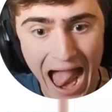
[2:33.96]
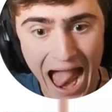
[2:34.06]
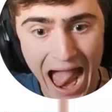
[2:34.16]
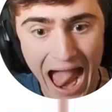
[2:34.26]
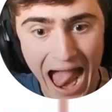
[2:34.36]

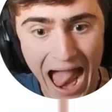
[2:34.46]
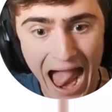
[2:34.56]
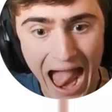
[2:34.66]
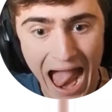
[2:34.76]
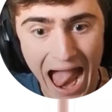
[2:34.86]

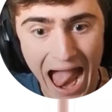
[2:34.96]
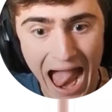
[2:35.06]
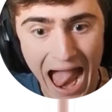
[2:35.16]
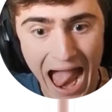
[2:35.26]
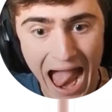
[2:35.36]

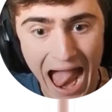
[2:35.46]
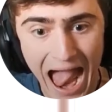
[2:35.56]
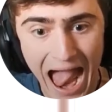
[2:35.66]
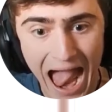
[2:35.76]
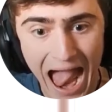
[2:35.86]

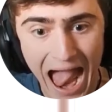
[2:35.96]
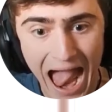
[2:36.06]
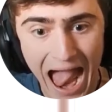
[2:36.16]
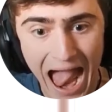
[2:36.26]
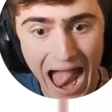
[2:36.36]

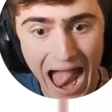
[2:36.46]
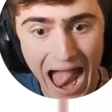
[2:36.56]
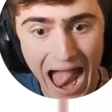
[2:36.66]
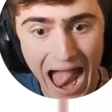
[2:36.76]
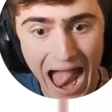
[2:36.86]

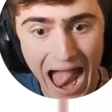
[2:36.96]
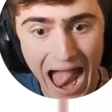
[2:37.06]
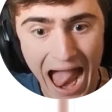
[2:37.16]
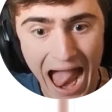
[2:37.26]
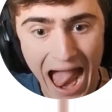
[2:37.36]

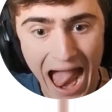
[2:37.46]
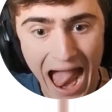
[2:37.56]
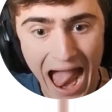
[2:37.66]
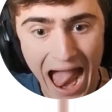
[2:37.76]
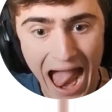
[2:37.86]

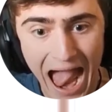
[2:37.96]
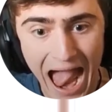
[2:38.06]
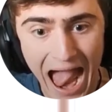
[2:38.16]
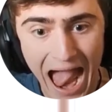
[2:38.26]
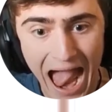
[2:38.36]

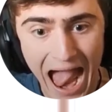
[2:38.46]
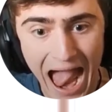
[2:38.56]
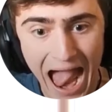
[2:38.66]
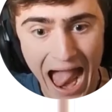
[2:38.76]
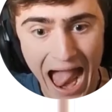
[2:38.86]

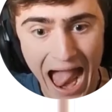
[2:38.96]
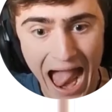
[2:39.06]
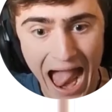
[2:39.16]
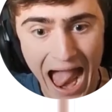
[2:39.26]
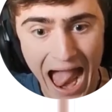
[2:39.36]

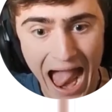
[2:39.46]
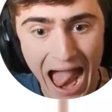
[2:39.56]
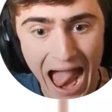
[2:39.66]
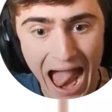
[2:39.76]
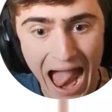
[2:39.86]

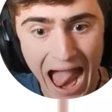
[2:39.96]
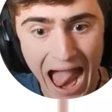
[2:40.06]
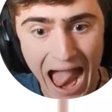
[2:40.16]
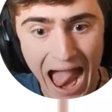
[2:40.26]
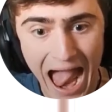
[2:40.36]

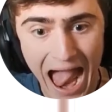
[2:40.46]
(no lip movement)